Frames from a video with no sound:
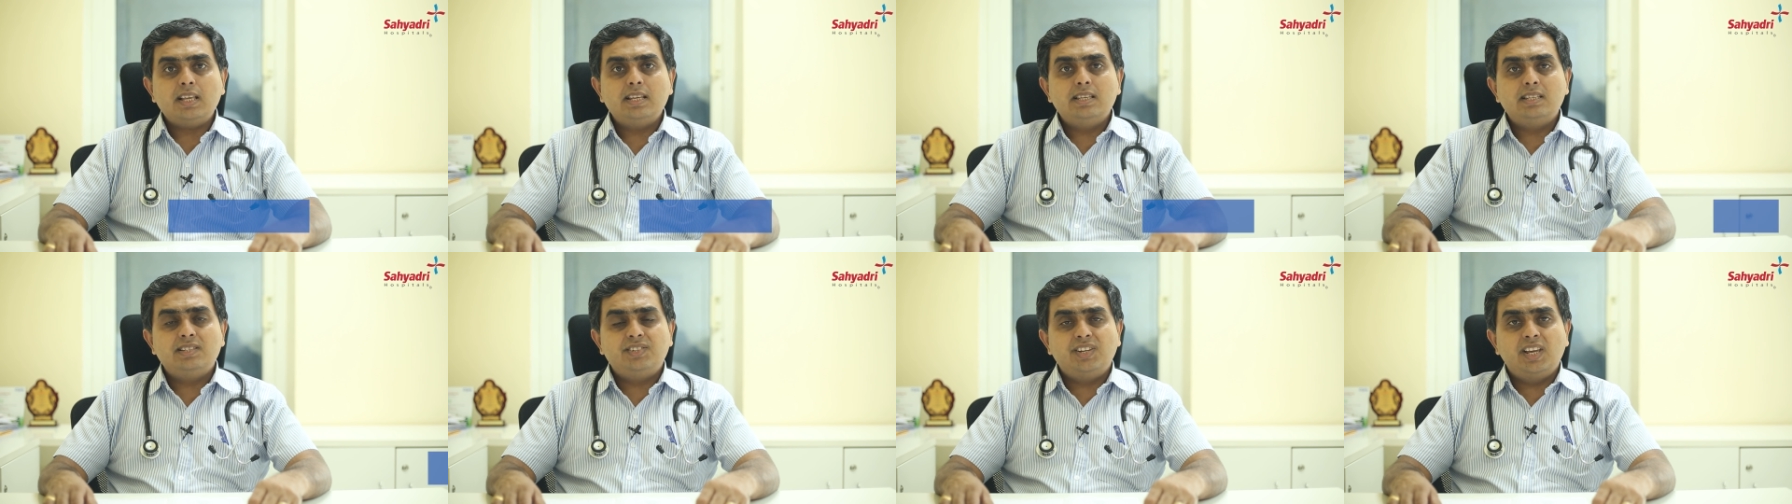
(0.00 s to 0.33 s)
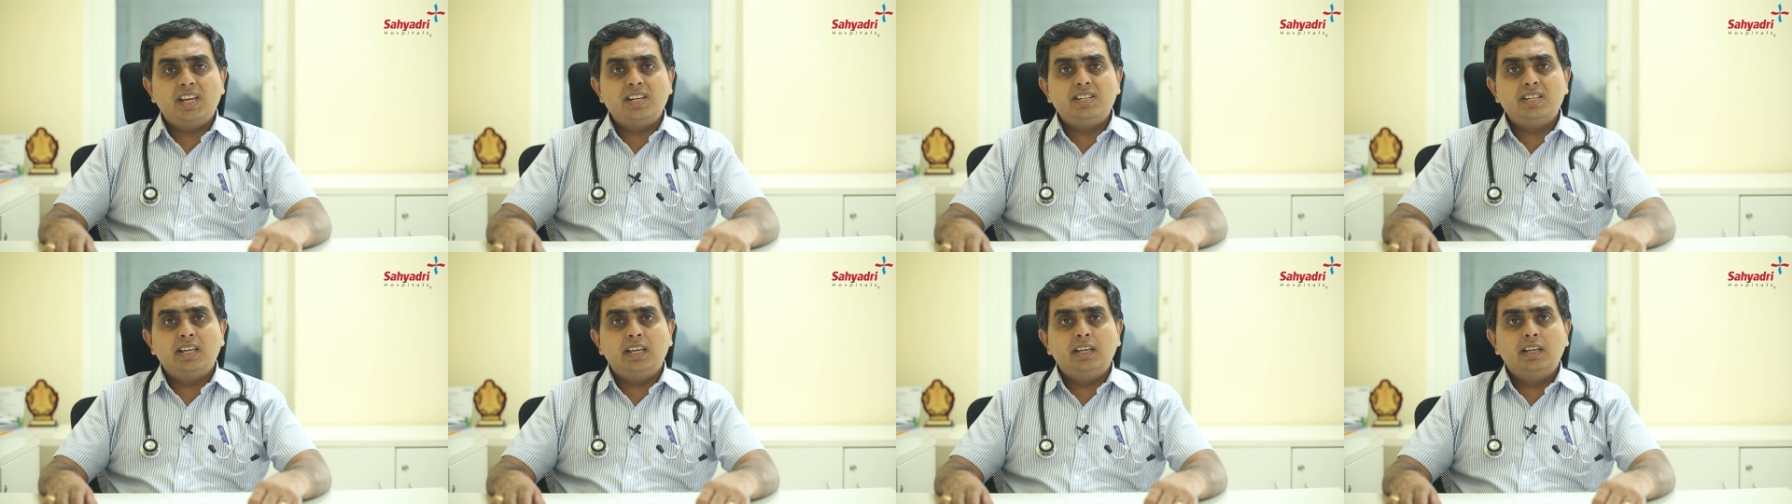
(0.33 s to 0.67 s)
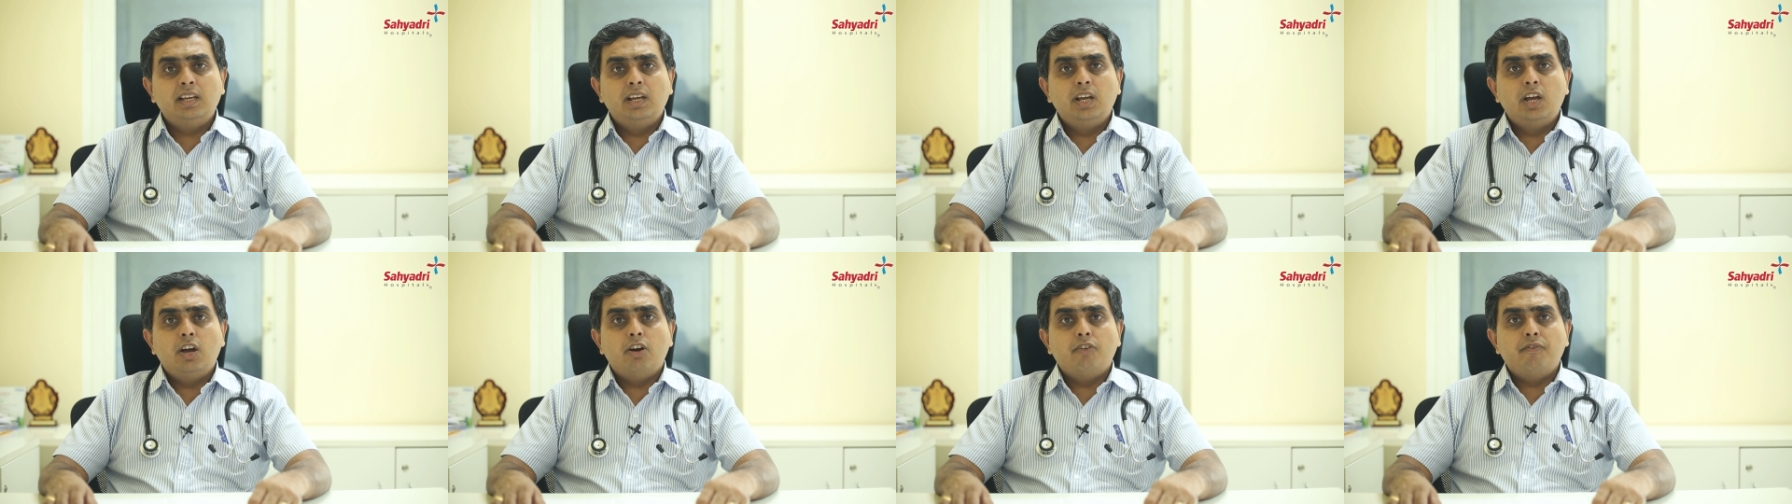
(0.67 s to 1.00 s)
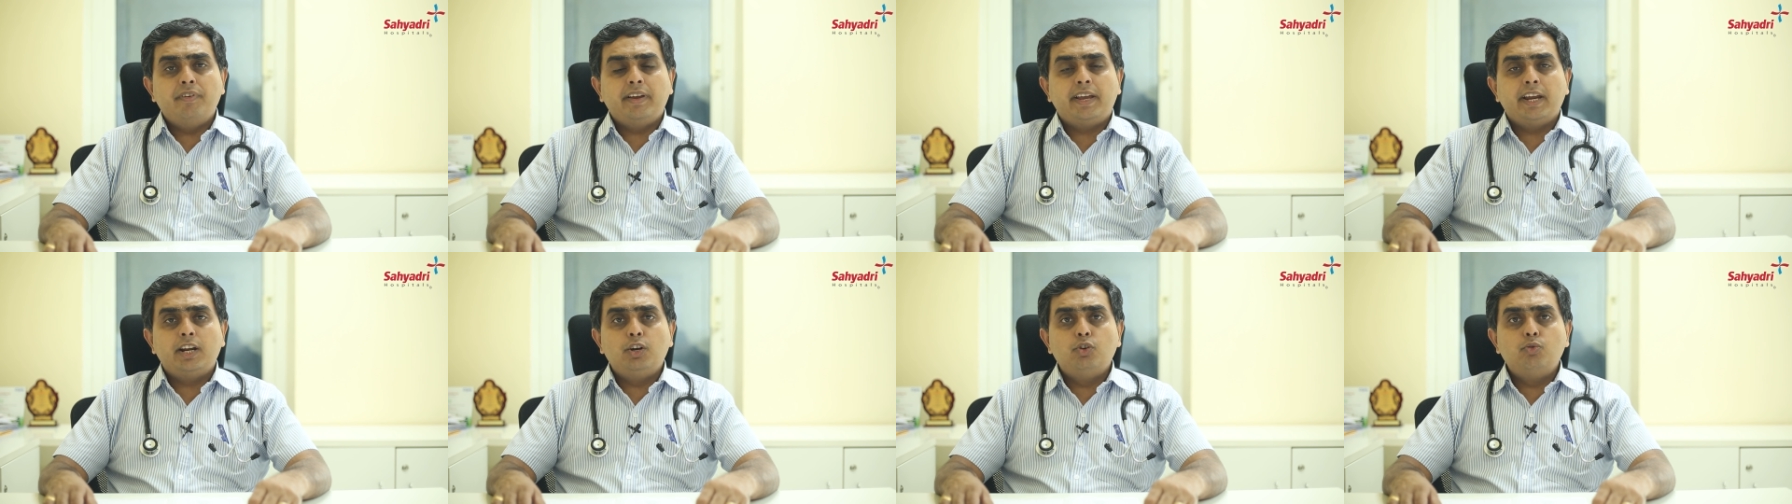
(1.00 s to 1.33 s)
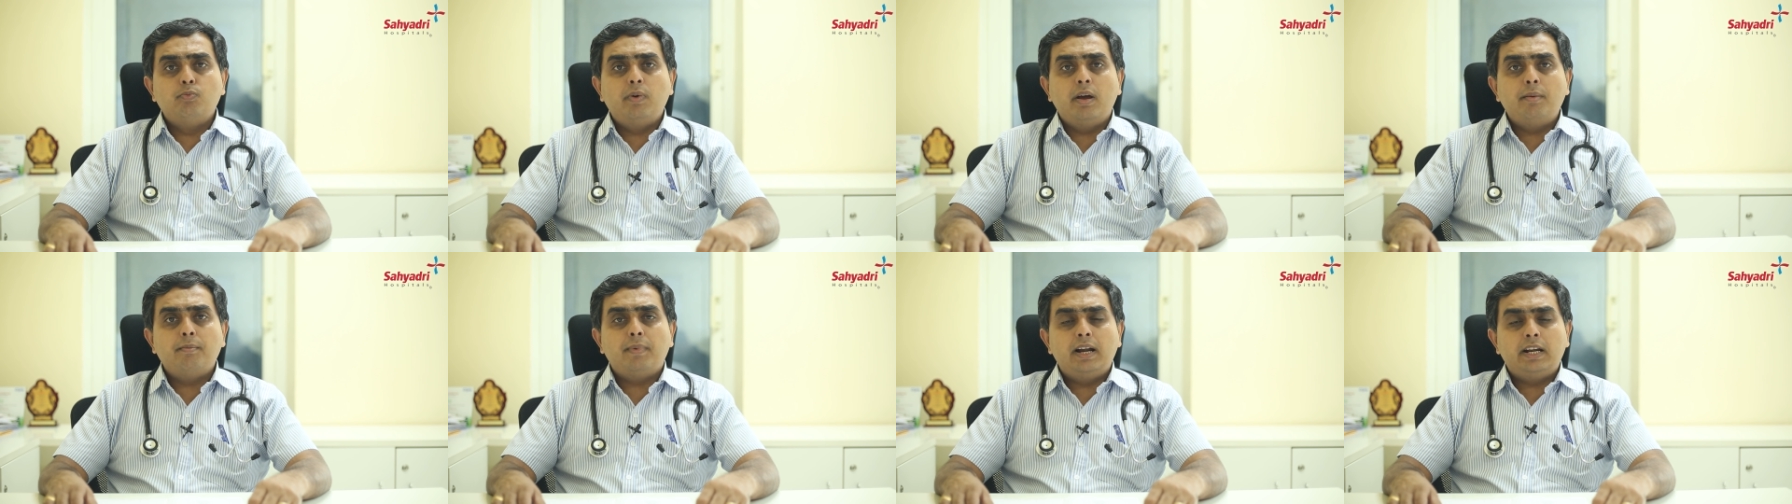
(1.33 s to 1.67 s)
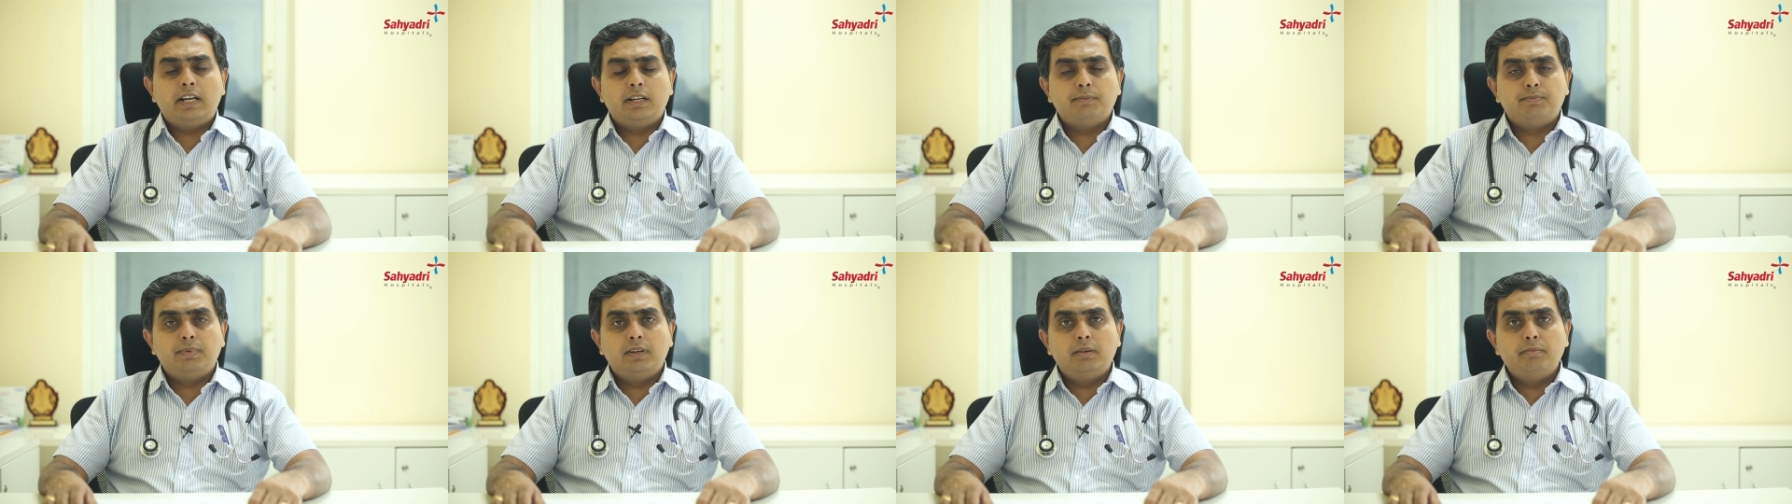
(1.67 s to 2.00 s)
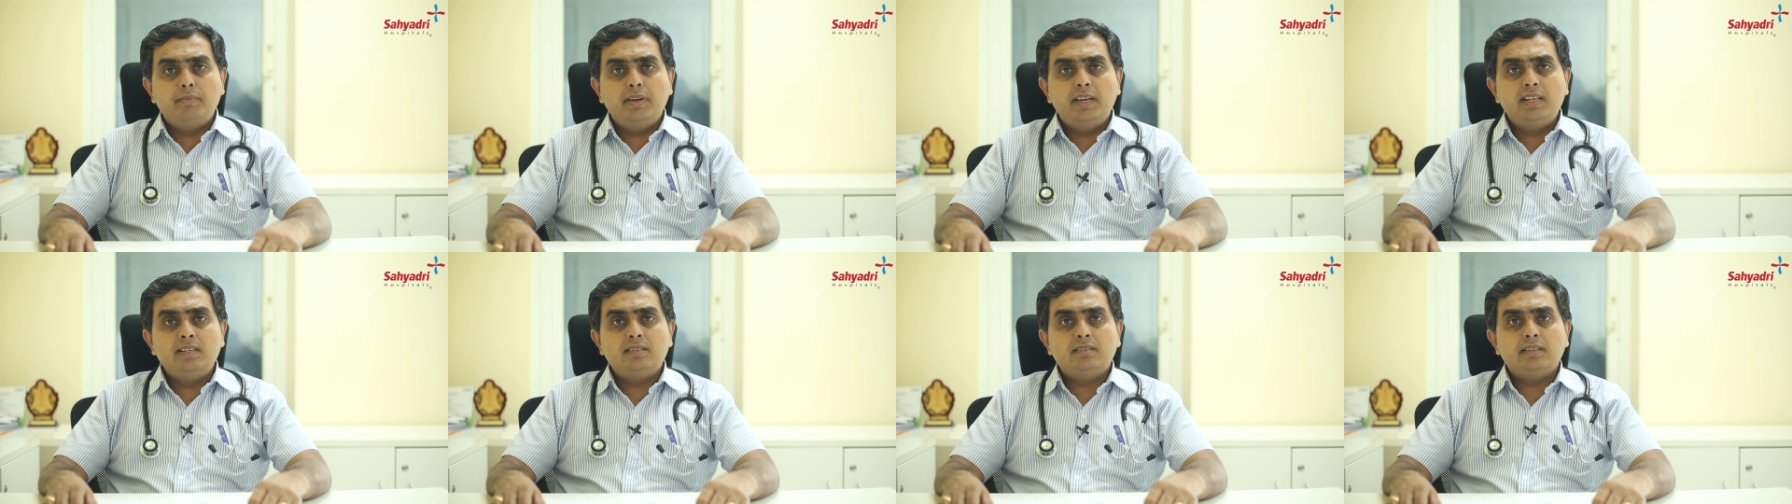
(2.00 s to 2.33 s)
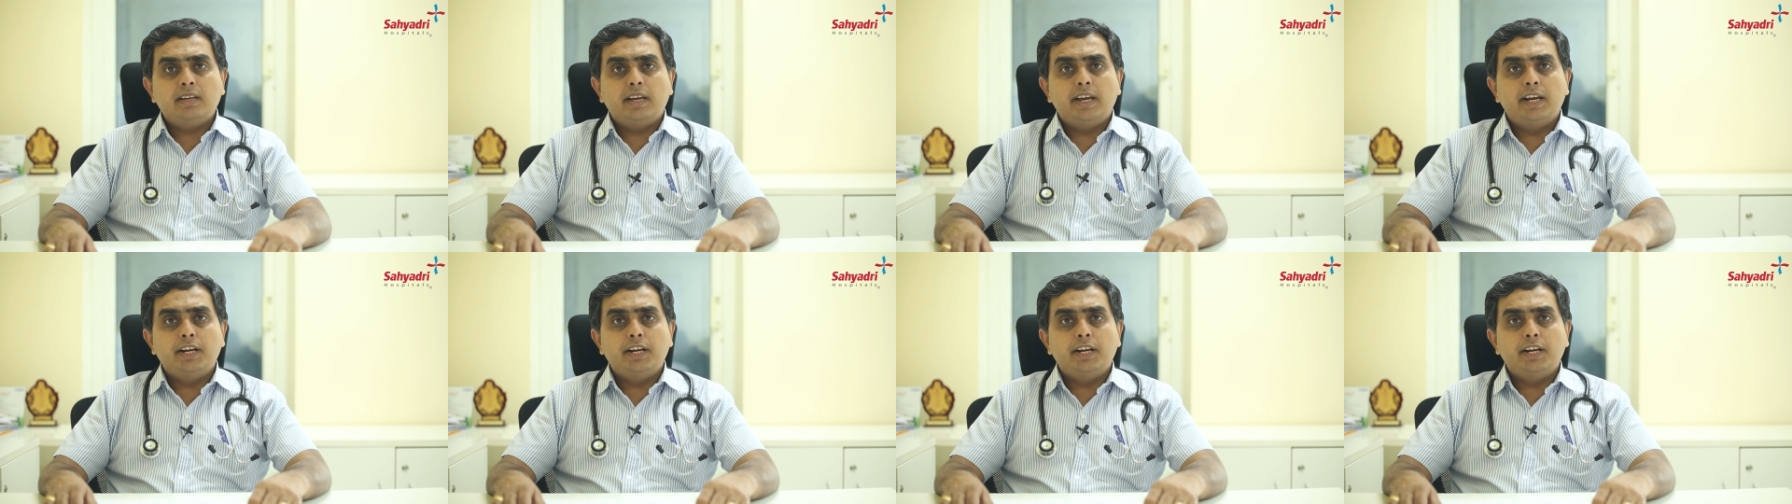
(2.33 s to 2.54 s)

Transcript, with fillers: Staging we can do by multiple means.